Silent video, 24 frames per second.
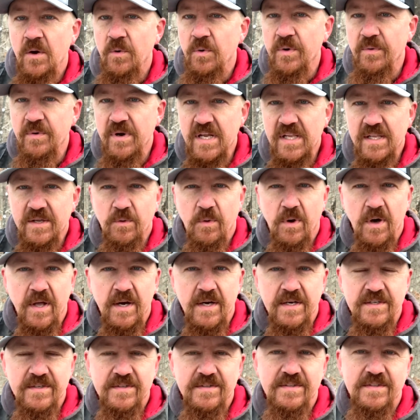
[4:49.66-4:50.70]
we really
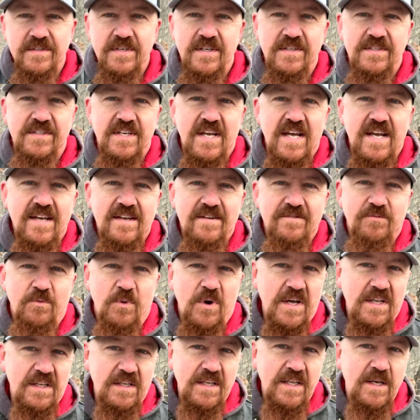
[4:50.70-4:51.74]
wanted to save
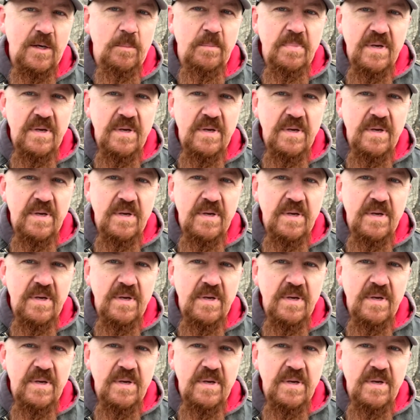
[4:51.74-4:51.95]
what little